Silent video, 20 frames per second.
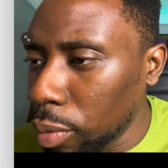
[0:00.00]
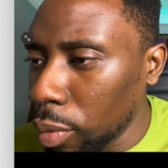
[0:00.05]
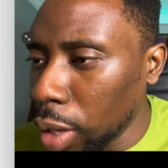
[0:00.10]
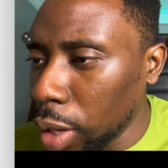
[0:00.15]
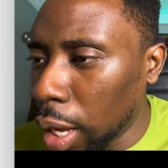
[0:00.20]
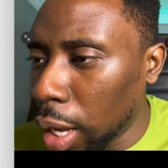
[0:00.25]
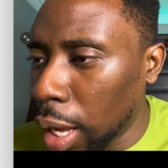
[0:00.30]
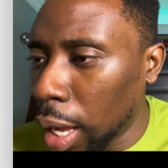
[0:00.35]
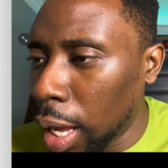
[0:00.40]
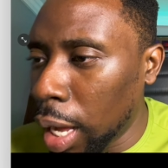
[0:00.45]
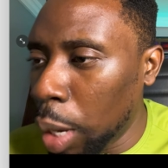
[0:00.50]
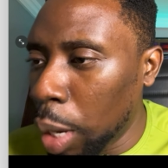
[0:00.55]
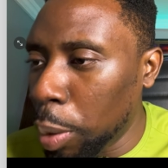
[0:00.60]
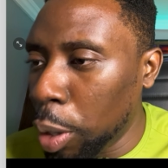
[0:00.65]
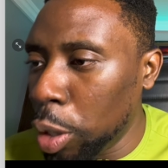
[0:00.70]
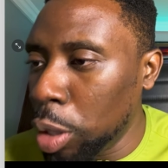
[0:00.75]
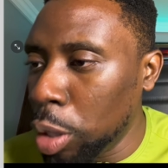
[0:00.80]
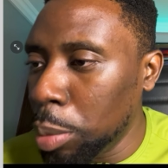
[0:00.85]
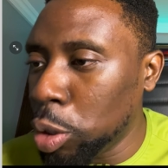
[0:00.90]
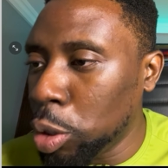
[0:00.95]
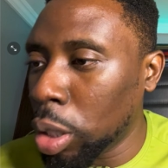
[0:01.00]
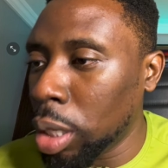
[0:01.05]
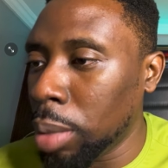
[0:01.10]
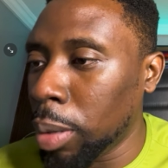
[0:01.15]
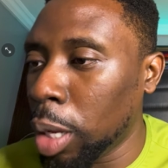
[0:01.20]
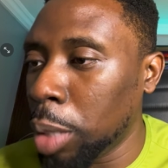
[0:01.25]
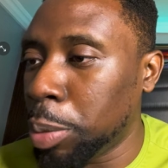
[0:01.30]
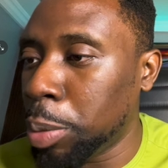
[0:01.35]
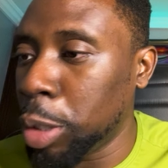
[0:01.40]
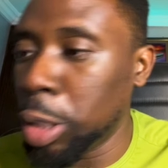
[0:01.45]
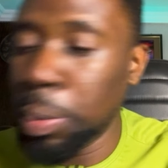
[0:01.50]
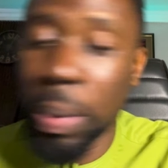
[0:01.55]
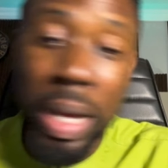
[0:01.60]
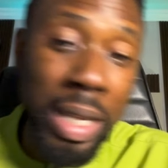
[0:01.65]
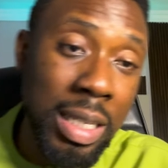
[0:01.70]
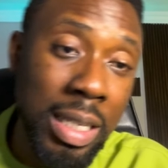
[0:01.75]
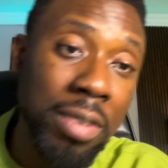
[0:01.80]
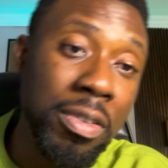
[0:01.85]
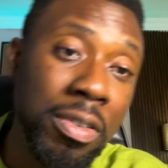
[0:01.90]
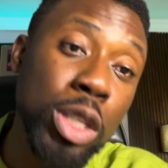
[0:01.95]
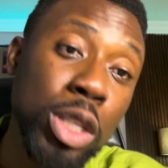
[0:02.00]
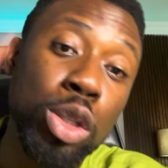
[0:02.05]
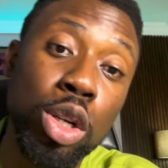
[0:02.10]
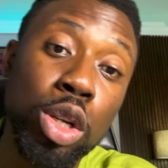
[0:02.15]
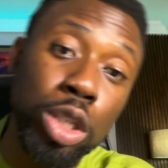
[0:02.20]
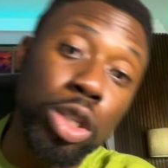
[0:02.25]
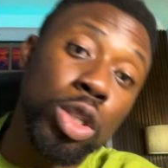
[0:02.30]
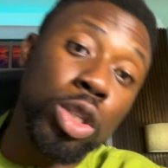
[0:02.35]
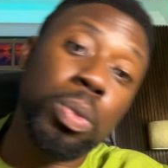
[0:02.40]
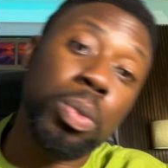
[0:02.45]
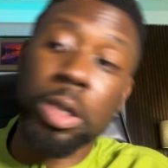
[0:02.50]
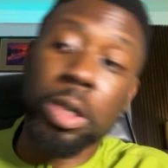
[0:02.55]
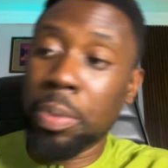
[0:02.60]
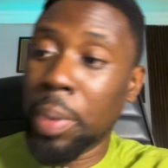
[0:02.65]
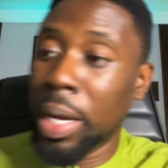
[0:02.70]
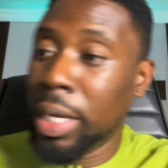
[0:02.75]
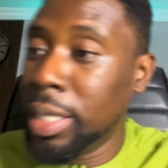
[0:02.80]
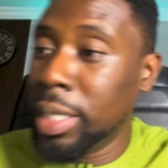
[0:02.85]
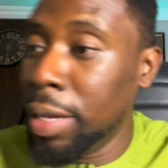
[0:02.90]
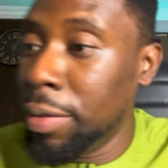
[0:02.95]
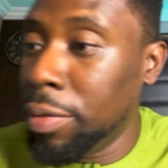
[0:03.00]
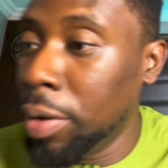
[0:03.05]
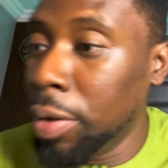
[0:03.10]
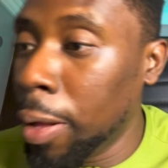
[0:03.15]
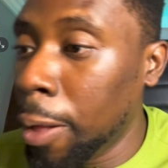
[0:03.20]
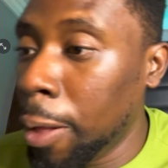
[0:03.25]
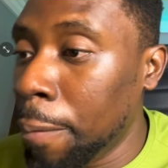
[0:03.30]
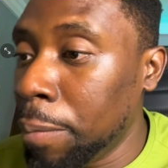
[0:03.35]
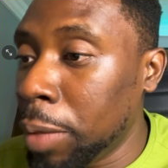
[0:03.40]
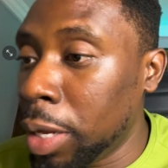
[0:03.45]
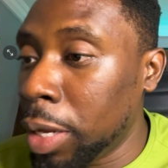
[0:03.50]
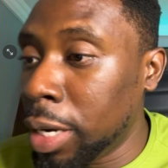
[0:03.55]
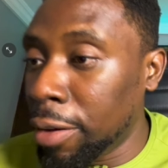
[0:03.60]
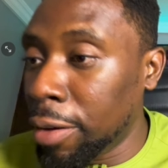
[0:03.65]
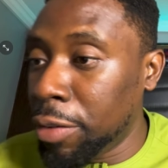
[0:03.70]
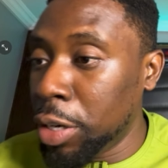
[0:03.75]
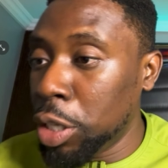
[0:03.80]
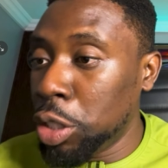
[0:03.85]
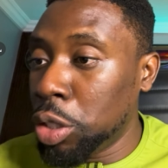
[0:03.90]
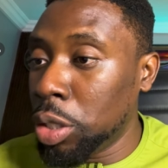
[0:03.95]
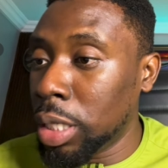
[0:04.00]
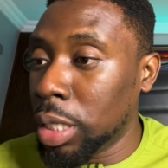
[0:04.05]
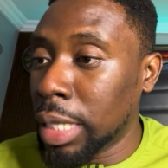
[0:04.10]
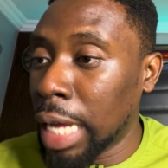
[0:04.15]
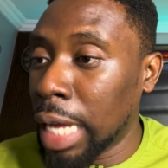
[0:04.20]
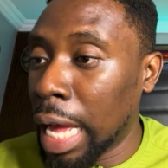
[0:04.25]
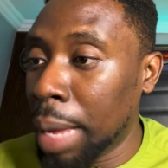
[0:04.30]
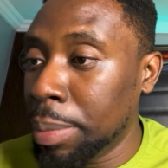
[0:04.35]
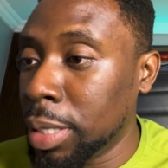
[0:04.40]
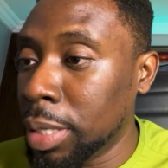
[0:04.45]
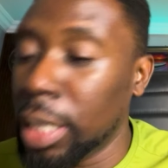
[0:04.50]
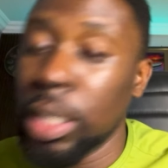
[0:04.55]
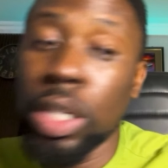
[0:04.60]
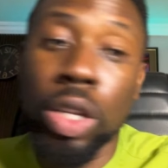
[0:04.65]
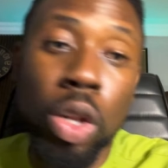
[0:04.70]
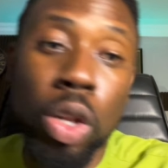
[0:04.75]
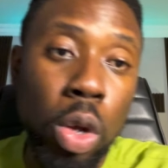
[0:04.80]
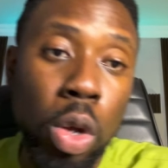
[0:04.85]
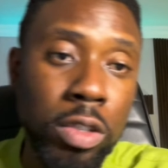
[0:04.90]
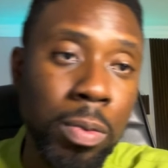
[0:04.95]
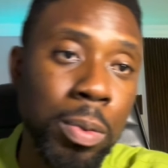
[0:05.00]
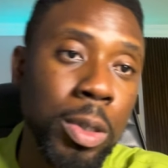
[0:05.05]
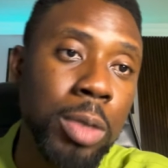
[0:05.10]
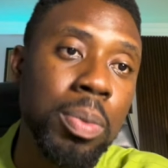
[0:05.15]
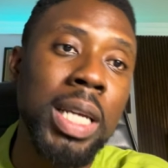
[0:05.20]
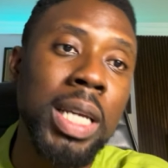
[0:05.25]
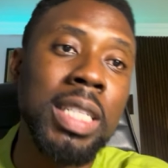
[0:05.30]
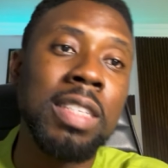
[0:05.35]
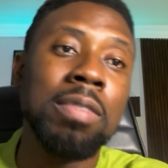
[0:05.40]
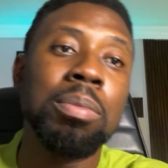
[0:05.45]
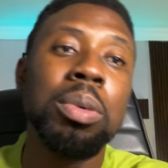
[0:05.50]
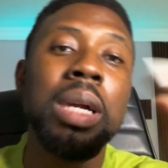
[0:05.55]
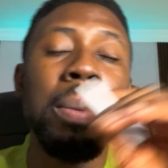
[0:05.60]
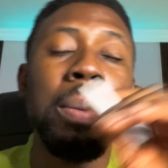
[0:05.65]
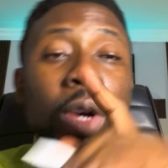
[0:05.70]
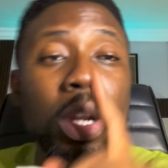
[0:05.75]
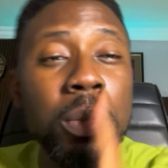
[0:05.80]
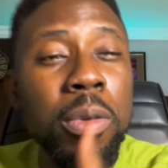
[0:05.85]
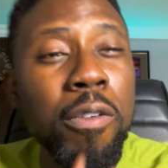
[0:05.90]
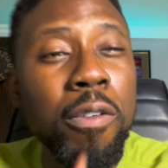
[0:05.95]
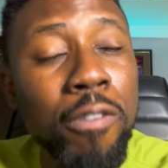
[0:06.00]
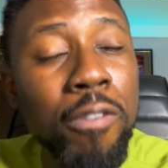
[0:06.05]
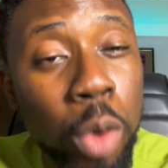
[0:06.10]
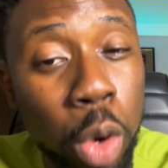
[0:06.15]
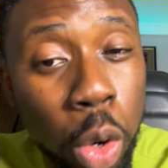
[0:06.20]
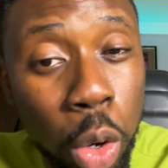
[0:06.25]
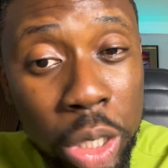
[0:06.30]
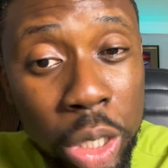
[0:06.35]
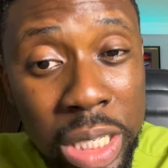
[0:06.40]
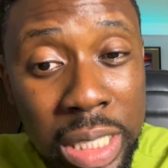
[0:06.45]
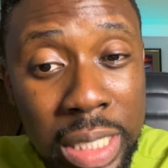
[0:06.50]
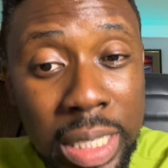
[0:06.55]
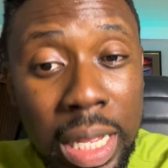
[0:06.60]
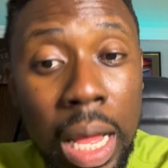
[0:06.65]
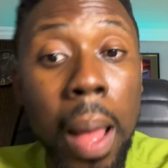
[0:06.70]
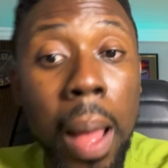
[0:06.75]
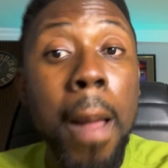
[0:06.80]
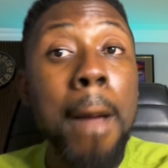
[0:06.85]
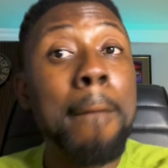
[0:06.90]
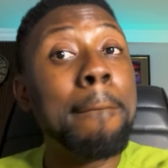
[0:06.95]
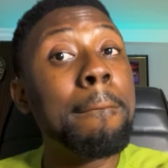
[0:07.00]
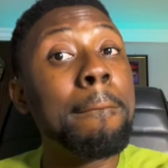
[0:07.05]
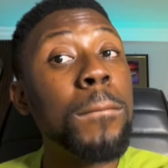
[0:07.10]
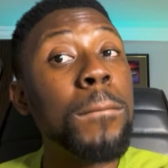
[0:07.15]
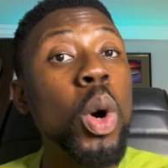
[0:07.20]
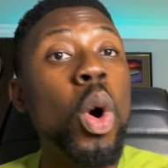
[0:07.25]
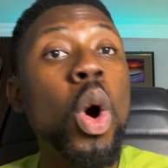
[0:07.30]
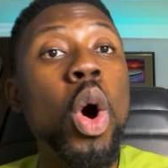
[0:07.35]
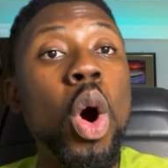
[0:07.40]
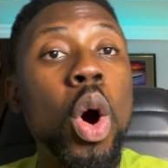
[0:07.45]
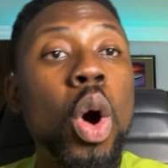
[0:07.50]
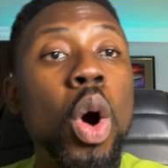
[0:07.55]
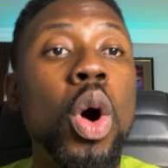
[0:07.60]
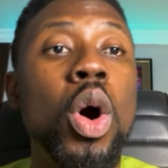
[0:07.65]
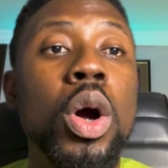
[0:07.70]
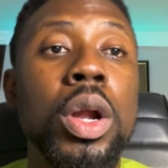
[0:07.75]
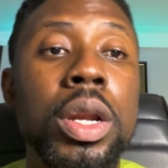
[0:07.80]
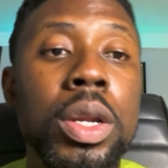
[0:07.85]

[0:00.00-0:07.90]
we're going to be talking about perspective, introduction to perspective, the definition, the types, and the laws of perspective. But I'm going to be focused more on.